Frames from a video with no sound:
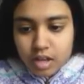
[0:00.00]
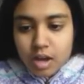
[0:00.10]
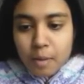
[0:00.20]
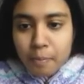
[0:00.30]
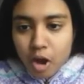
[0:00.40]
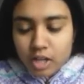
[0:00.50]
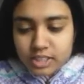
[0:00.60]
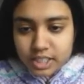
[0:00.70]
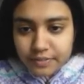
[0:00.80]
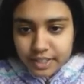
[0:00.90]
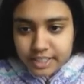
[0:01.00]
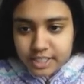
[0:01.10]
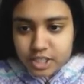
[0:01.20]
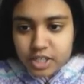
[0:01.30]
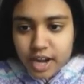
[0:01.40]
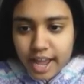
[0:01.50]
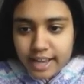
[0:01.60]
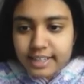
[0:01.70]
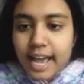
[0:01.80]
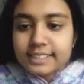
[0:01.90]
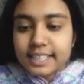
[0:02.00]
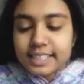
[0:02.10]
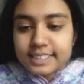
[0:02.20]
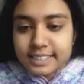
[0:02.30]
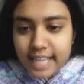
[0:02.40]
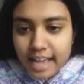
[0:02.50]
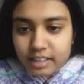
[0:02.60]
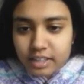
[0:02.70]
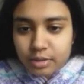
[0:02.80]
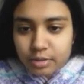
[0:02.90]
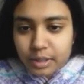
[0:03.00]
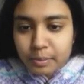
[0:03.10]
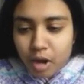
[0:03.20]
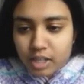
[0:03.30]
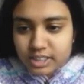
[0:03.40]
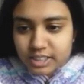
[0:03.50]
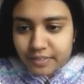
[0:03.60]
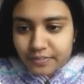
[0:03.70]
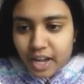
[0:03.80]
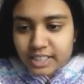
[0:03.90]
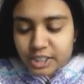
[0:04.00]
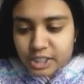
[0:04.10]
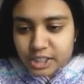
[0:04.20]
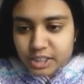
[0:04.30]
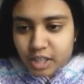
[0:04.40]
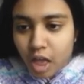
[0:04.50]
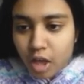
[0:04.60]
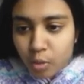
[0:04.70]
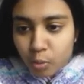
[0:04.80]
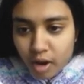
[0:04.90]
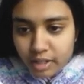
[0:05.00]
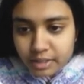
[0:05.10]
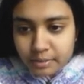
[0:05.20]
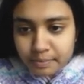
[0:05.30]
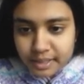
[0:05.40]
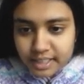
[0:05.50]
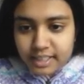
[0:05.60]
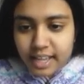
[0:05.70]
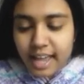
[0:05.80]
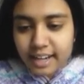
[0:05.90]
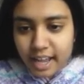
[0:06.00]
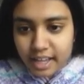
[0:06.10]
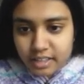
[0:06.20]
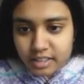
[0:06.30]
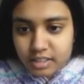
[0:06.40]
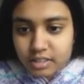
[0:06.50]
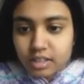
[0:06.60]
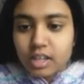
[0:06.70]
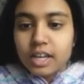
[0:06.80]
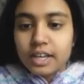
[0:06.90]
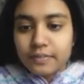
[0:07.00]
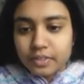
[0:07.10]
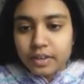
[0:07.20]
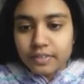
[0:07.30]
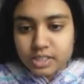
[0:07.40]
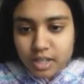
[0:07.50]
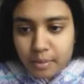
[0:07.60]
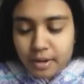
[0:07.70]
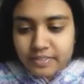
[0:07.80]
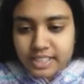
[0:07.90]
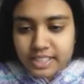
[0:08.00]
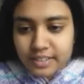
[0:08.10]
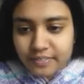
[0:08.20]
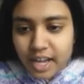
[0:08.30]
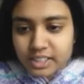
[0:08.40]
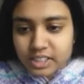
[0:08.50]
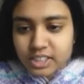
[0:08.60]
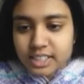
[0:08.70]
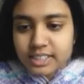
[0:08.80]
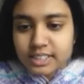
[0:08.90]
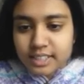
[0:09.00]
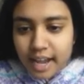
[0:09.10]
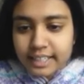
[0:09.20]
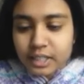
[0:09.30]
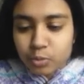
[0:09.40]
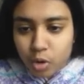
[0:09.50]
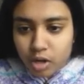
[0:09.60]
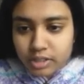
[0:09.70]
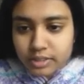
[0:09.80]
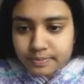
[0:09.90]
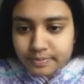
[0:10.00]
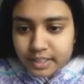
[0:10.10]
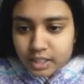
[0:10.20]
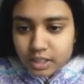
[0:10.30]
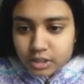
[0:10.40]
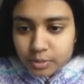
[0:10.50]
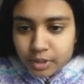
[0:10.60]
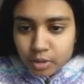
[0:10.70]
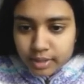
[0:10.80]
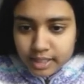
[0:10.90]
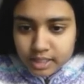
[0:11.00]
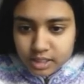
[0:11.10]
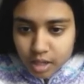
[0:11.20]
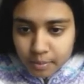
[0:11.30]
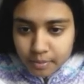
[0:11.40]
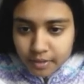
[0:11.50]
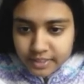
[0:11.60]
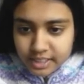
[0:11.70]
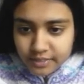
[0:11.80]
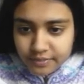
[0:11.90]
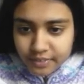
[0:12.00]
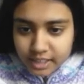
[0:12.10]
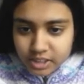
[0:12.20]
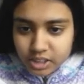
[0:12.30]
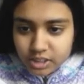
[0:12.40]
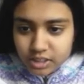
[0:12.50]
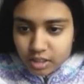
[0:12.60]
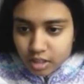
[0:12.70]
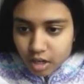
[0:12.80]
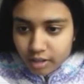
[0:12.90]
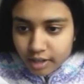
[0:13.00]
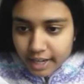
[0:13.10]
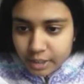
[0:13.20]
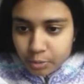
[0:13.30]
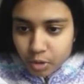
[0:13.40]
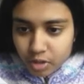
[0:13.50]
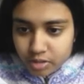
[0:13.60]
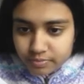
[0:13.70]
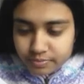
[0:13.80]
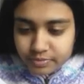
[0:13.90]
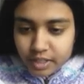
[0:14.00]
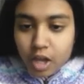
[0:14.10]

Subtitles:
A positive integer n has exactly three positive divisors, 1, p, and n. If the sum of these divisors is 91, so we know that the sum of these divisors are 91,